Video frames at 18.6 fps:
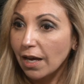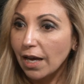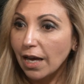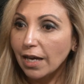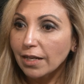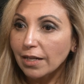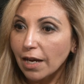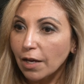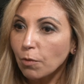
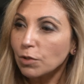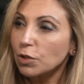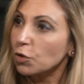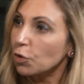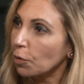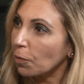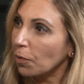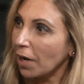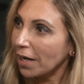And I was
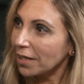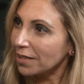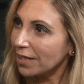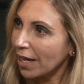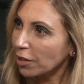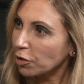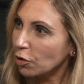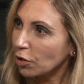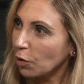surprised
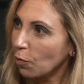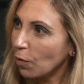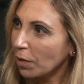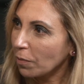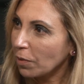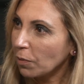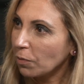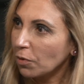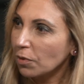actually when
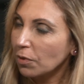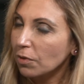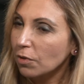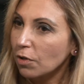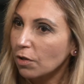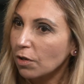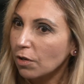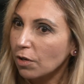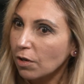people
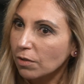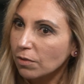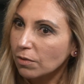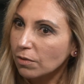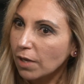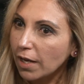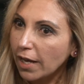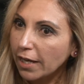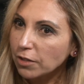
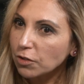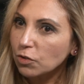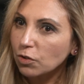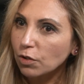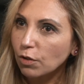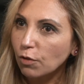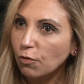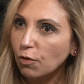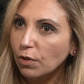
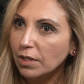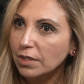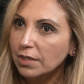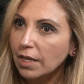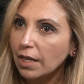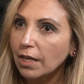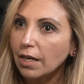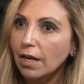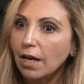answer the phone and
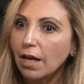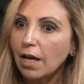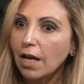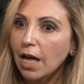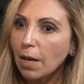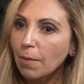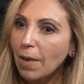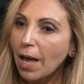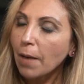say,
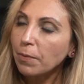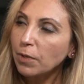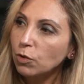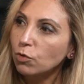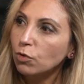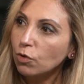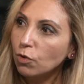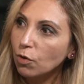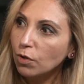I'm happy
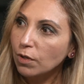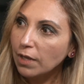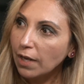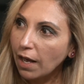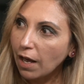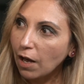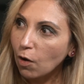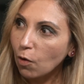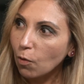to know
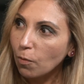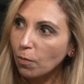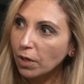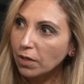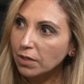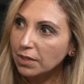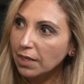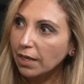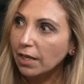now
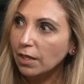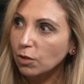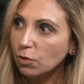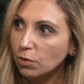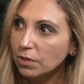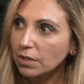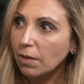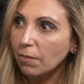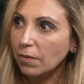because I can
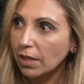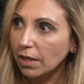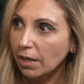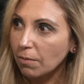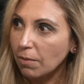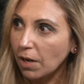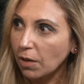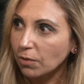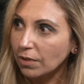do something
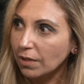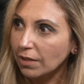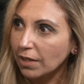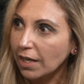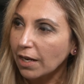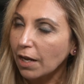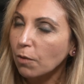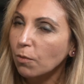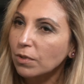about it.
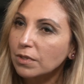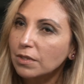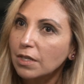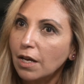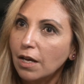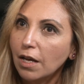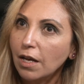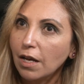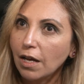And I was
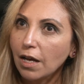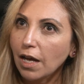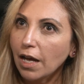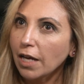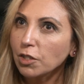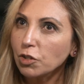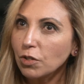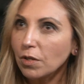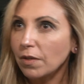
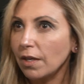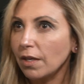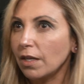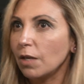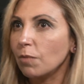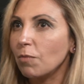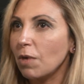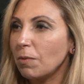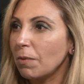actually
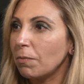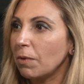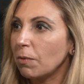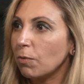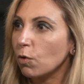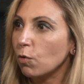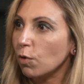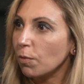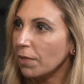thinking maybe
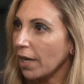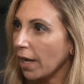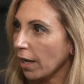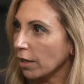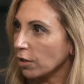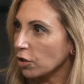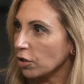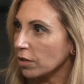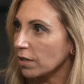people will be
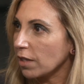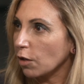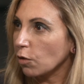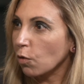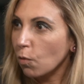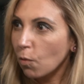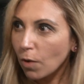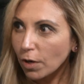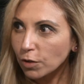anxious, they
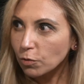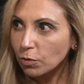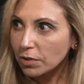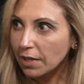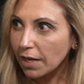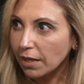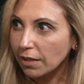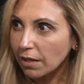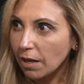don't want to
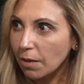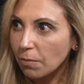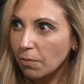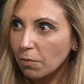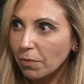sign up.